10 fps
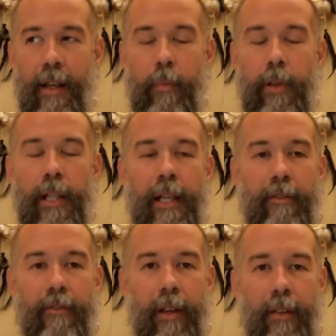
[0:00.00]

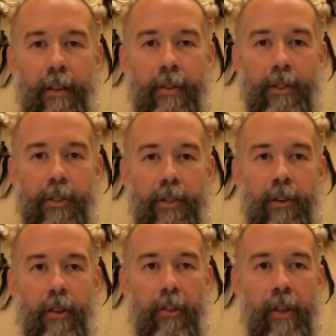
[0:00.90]
belief that there's a
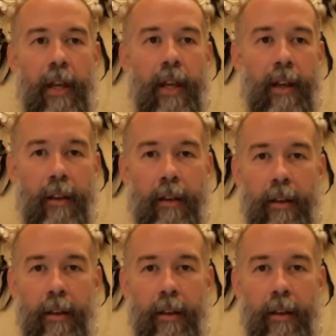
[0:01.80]
certain thing,